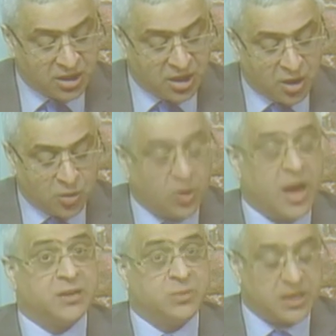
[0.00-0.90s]
who
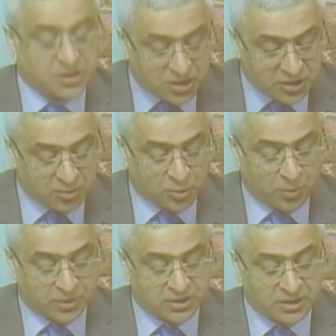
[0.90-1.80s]
administer the
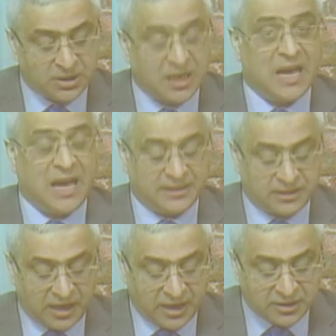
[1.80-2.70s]
property, and an
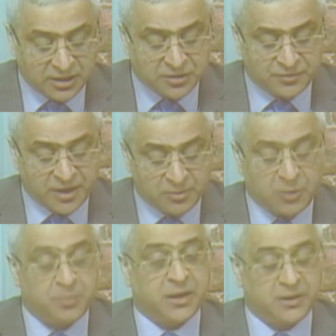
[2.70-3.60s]
identifiable
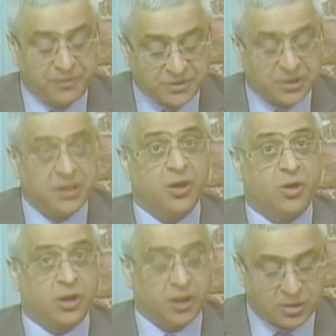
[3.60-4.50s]
beneficiary or
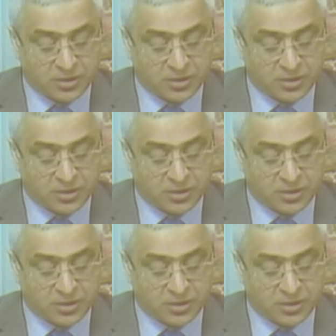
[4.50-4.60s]
class of